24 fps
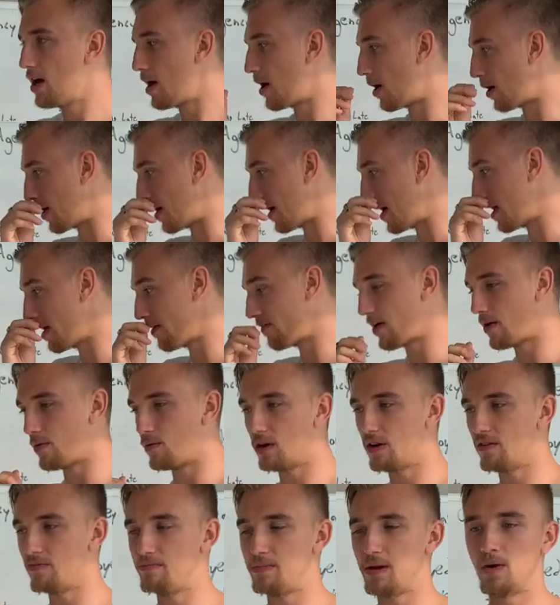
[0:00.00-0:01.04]
All right. If I
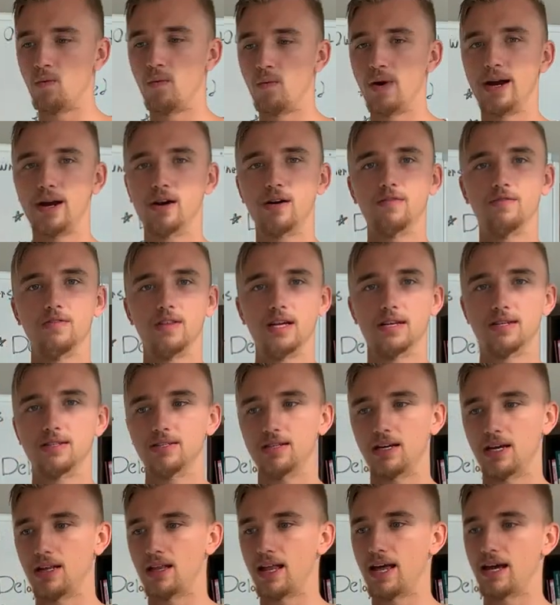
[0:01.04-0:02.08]
would have been aware of this
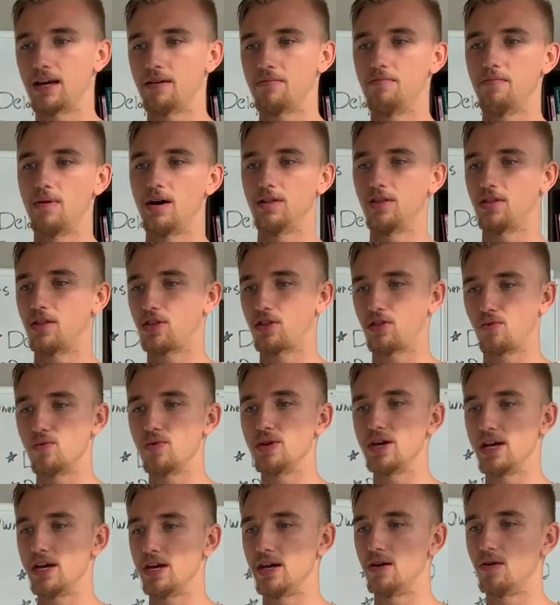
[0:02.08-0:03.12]
in like month
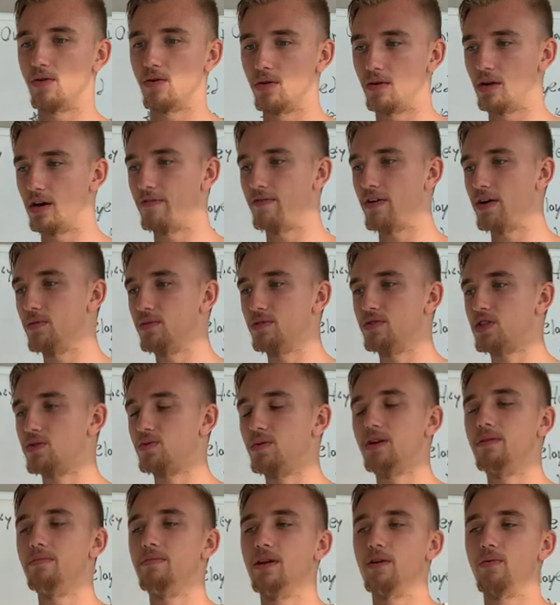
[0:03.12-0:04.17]
three, or if I just
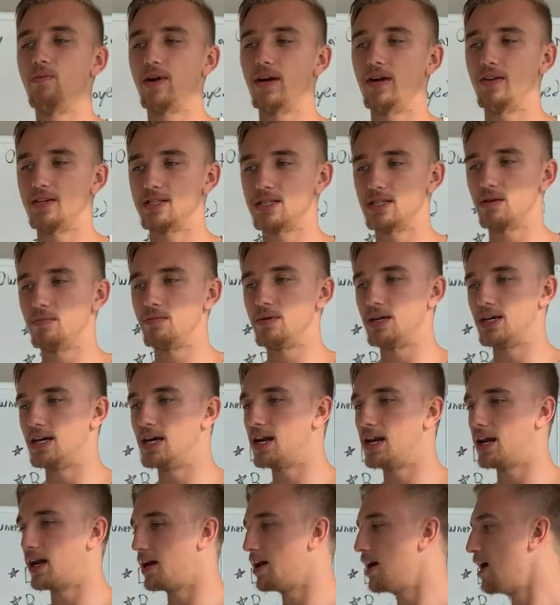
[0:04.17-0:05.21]
would have been aware of this in the
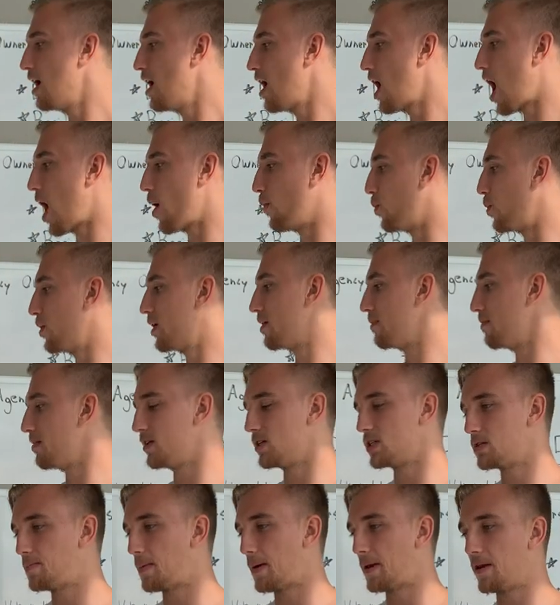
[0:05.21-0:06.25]
beginning, I wouldn't have
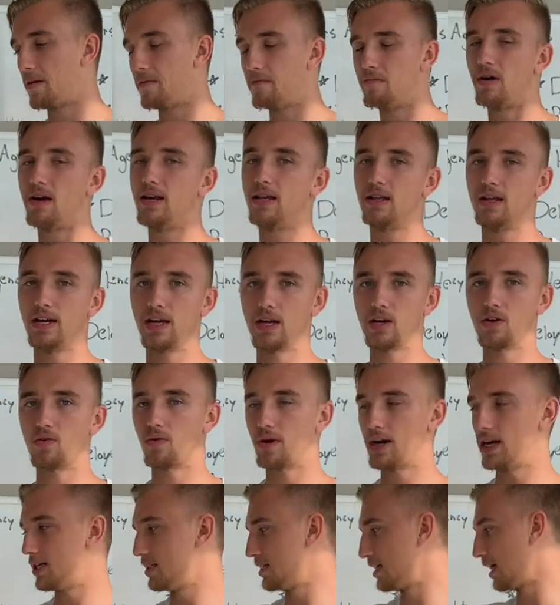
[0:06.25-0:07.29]
been spending money like
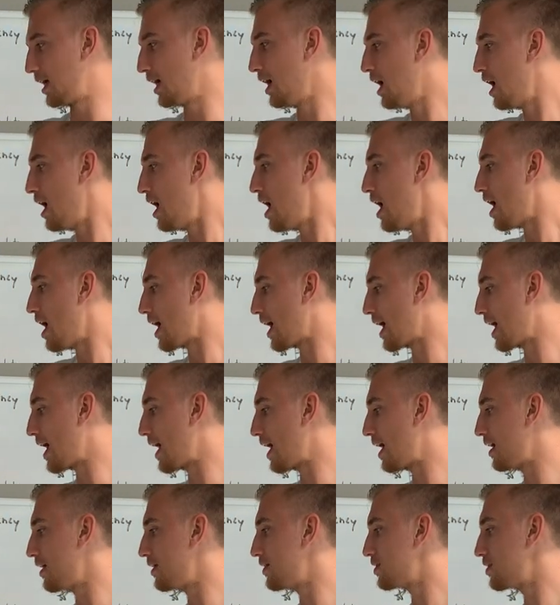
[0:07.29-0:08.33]
crazy.
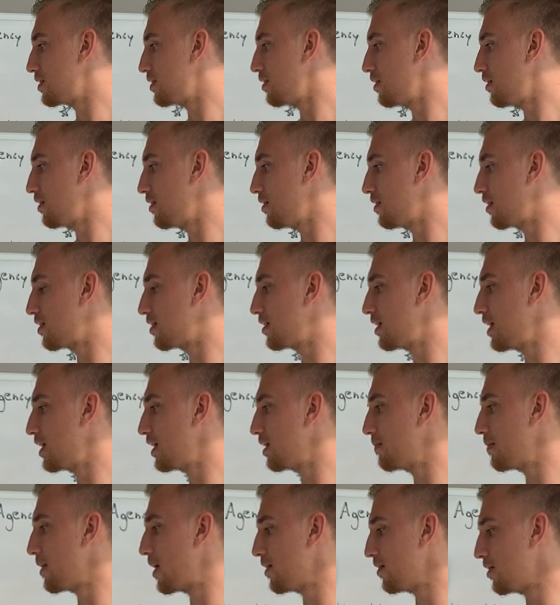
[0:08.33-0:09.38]
And the thing
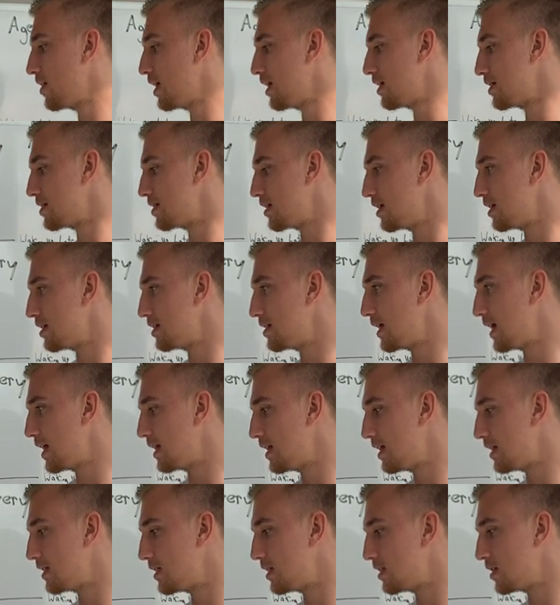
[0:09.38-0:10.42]
about this is
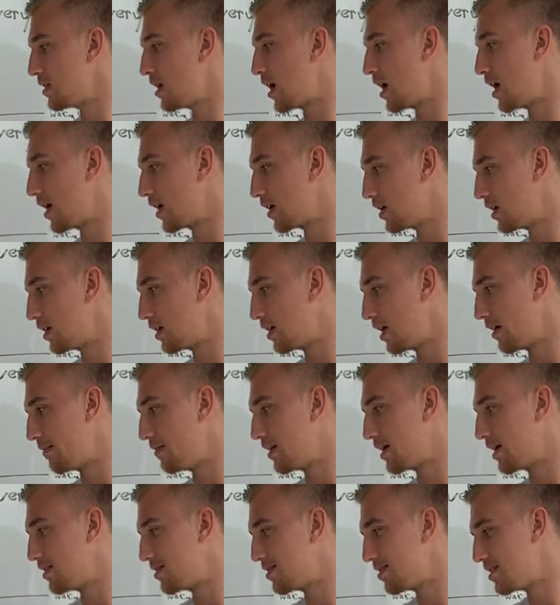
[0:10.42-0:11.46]
that this is not a good thing
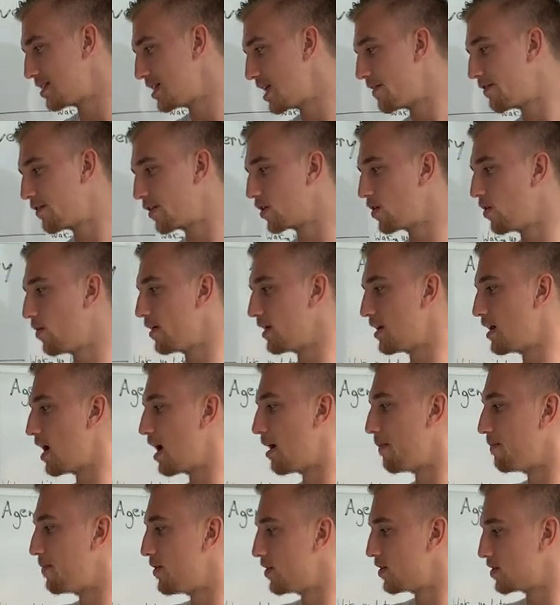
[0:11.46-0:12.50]
because it's never going
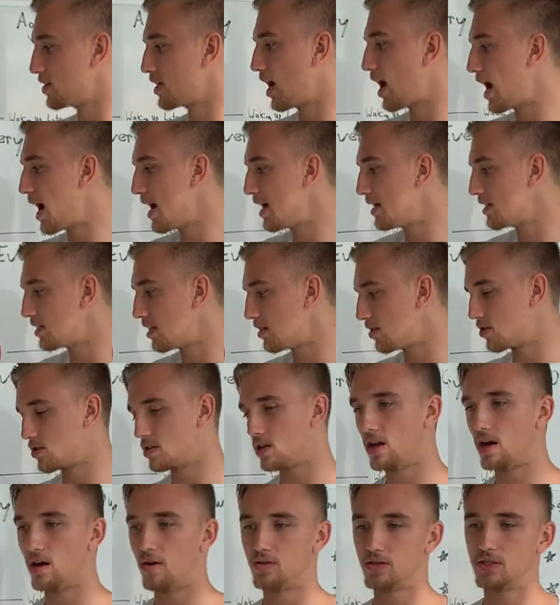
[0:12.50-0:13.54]
up. There's highs and there's
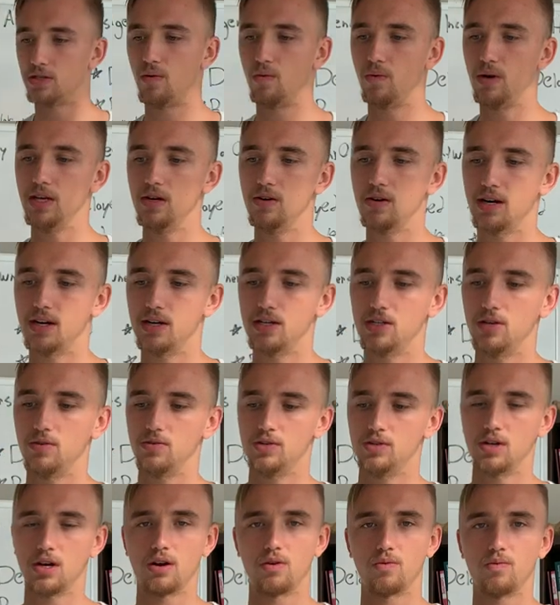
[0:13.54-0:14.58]
lows. So what you got to do
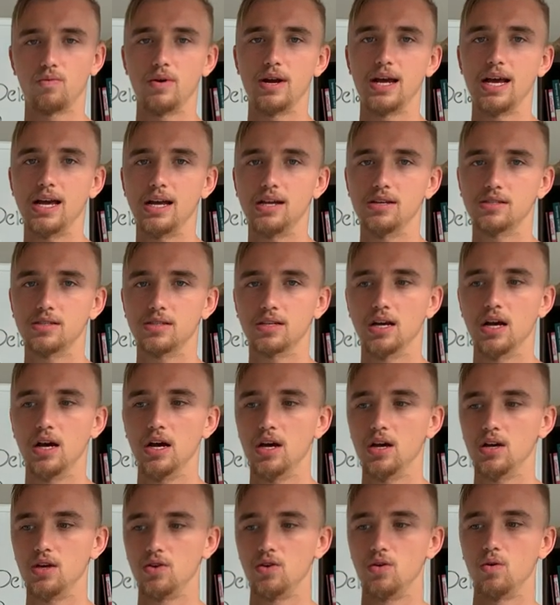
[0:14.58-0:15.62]
is you got to raise
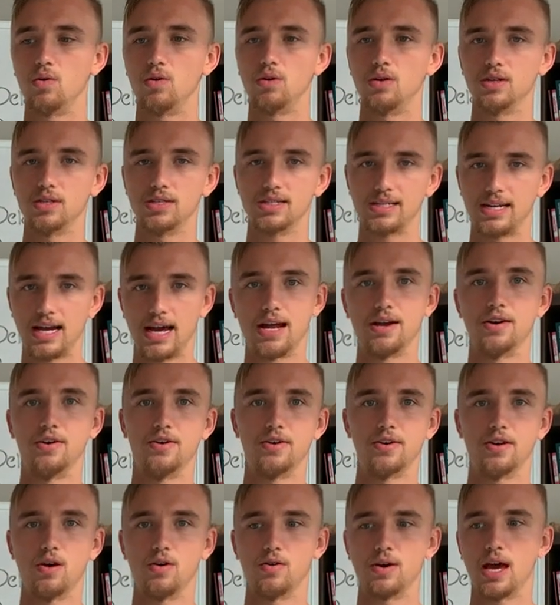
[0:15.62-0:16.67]
your
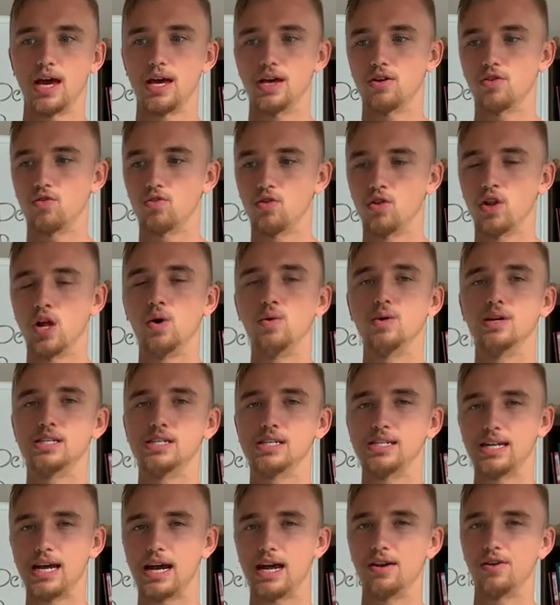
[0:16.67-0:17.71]
standard, okay? Your lowest
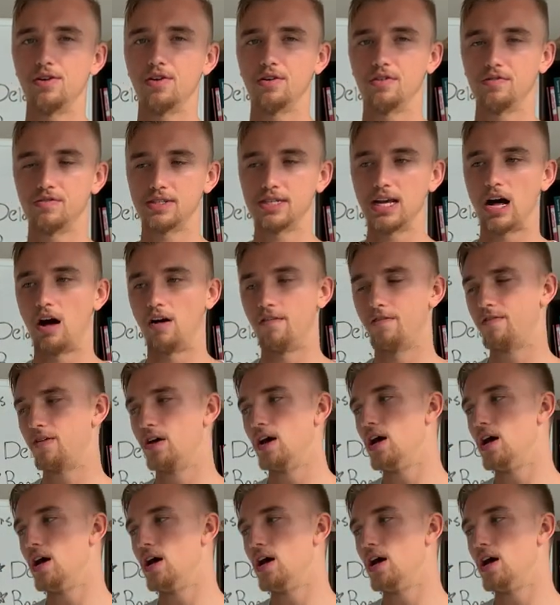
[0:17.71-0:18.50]
standard of self.